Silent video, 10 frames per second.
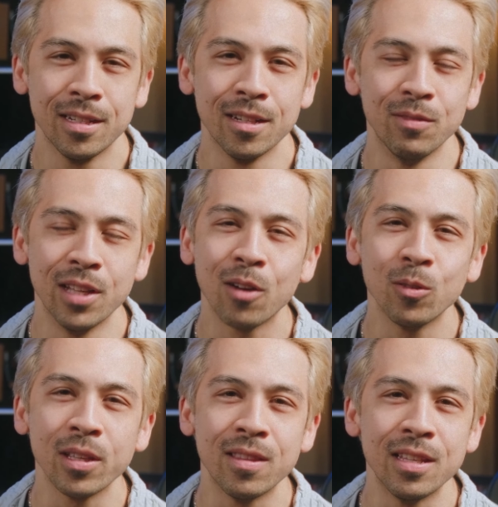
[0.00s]
of not
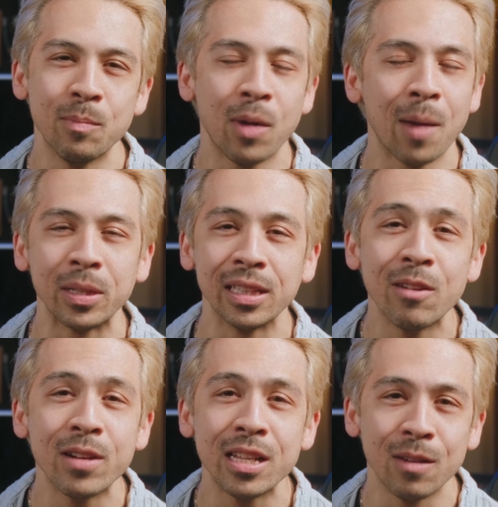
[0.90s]
only the
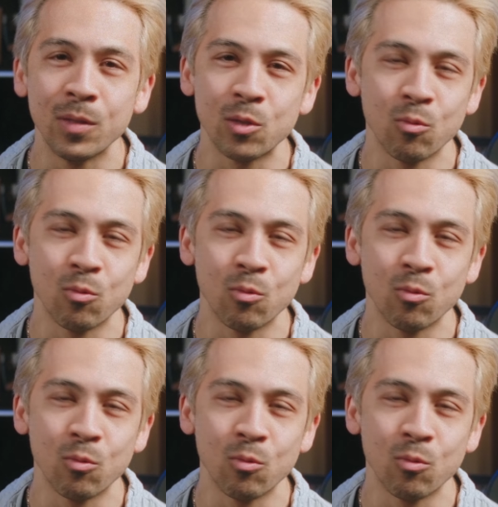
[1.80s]
popularity of this